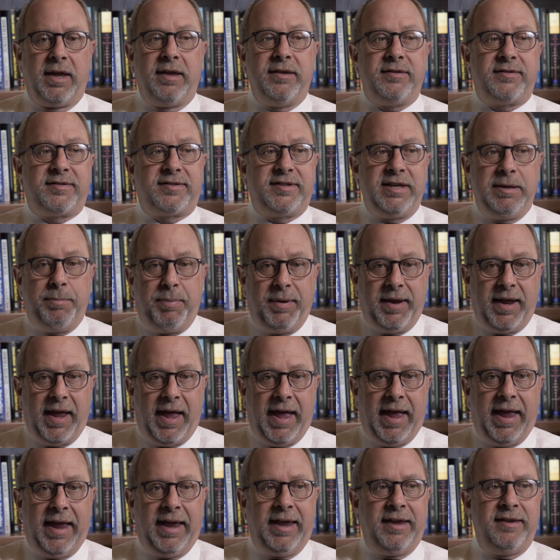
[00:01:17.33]

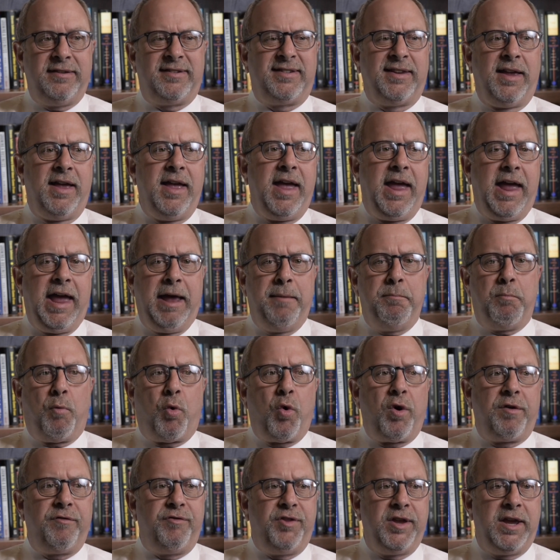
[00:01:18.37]
CPAs and
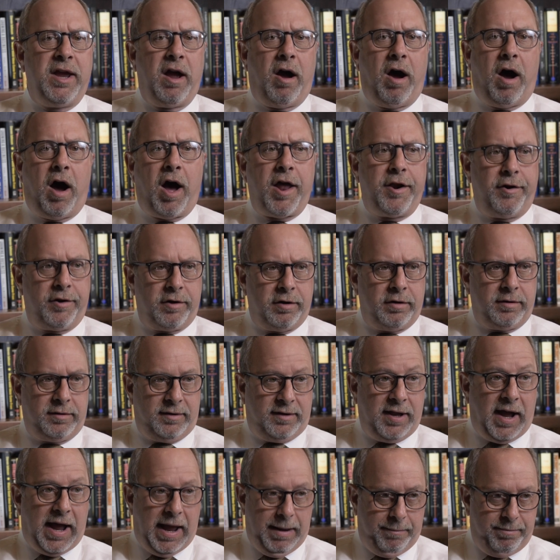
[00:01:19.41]
more of the auditor
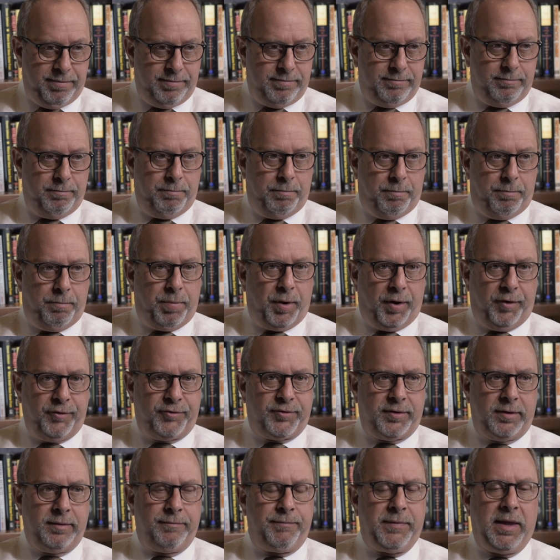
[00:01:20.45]
type
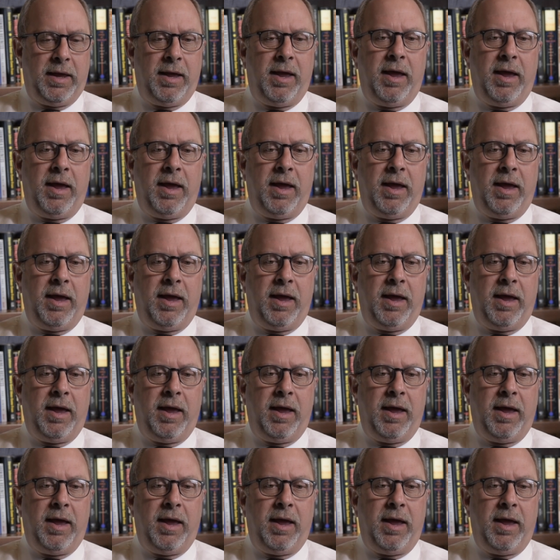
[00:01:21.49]
person.